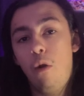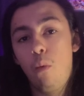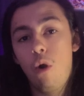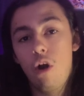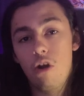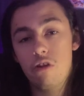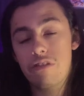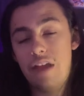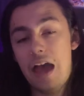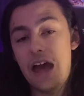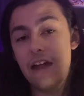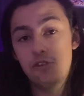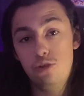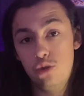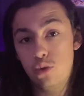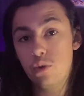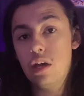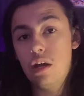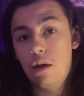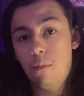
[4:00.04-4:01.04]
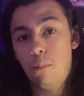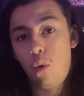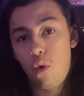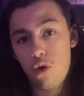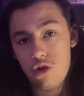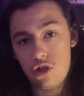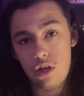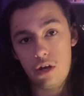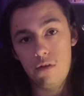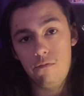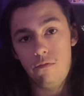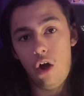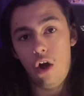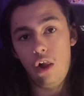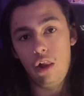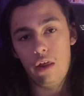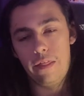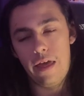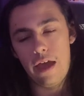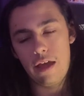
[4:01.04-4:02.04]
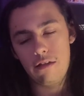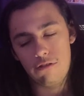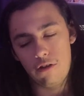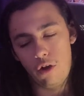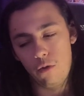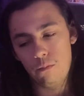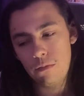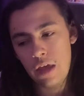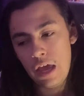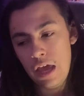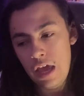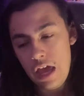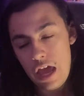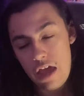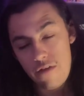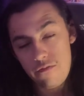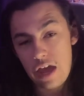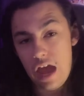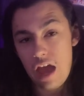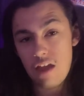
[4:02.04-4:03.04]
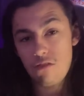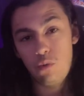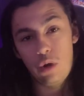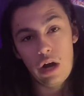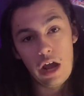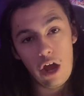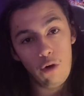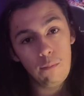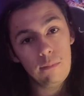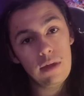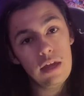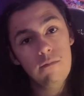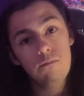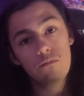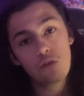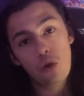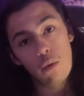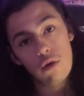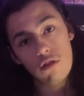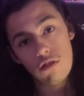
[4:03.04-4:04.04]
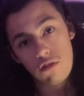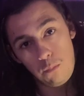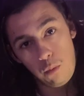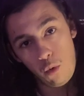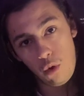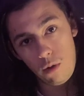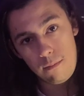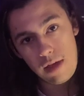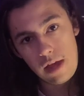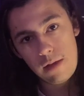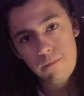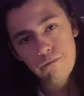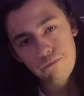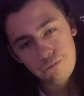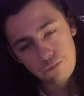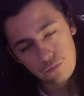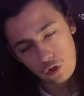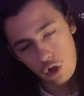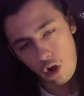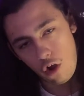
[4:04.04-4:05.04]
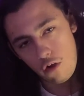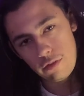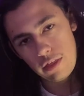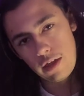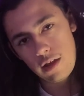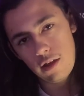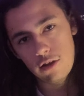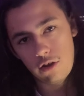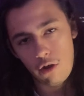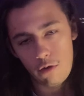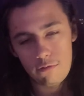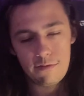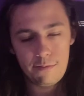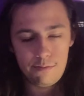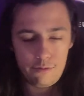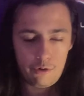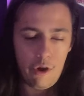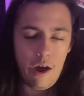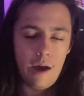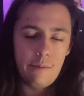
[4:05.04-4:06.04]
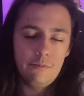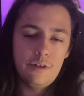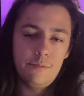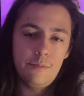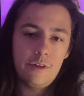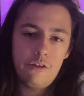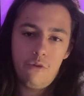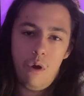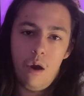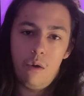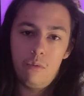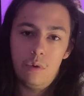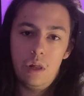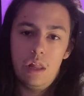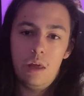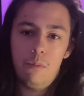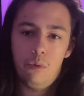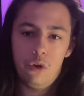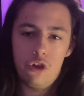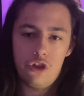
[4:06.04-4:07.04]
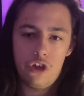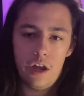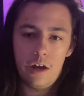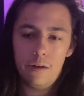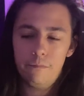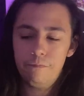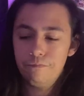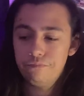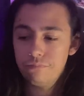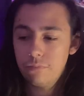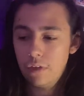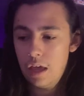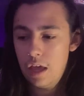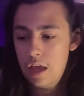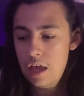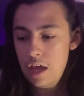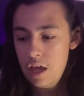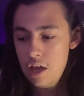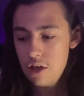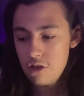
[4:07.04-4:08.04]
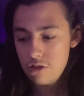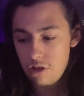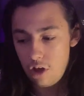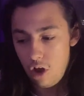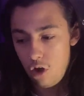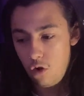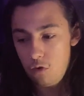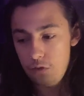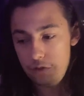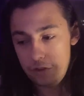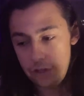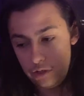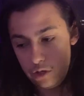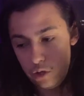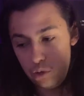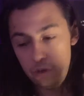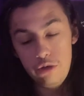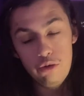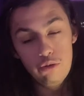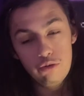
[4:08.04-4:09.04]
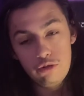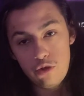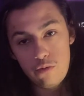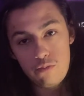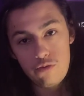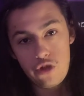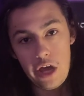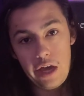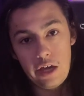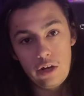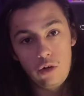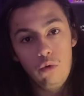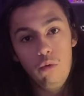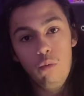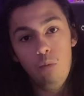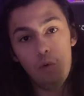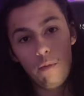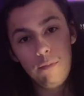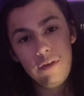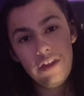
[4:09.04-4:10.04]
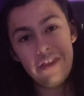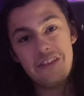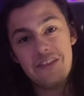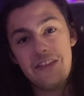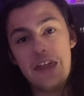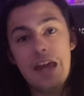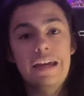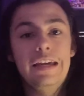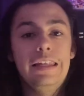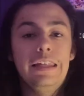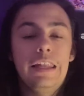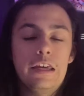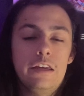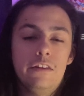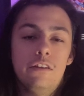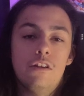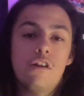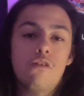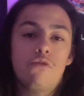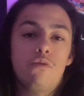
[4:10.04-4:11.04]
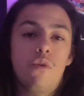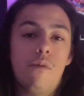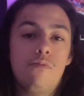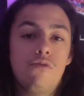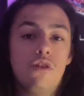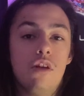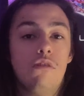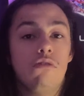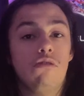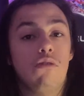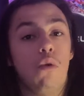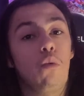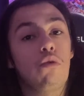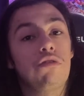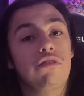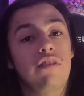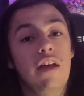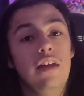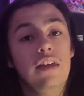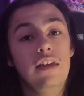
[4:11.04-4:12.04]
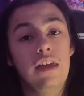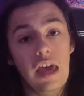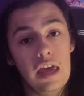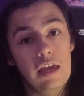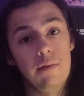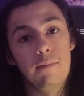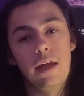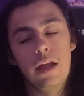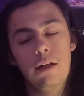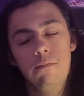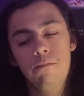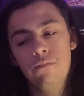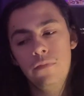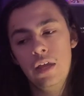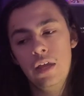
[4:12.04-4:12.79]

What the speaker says: works, I do get a portion of all of that. So, if you guys want to help me, you want to support me, go over there, go subscribe to me, so I'd really appreciate it. So, the new YouTube channel will be the second link in the description, Soul State Gaming.